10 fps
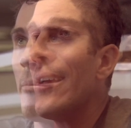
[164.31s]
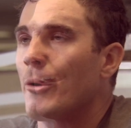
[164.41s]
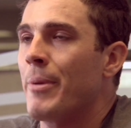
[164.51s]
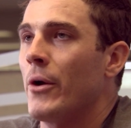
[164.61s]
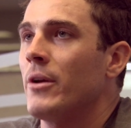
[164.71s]

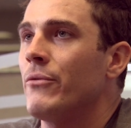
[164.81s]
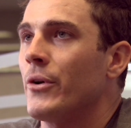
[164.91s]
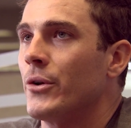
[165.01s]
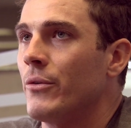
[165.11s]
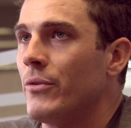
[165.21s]
preparing
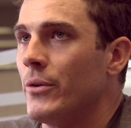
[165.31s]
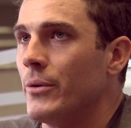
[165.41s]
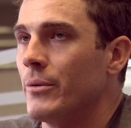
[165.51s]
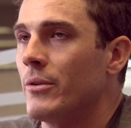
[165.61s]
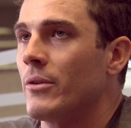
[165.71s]
for
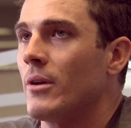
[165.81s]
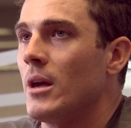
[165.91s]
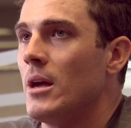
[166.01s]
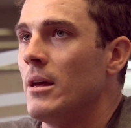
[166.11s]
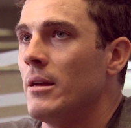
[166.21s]
interviews
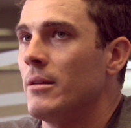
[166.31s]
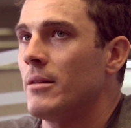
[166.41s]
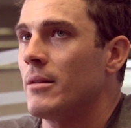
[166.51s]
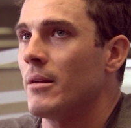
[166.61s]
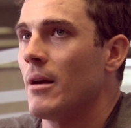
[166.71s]

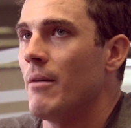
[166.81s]
is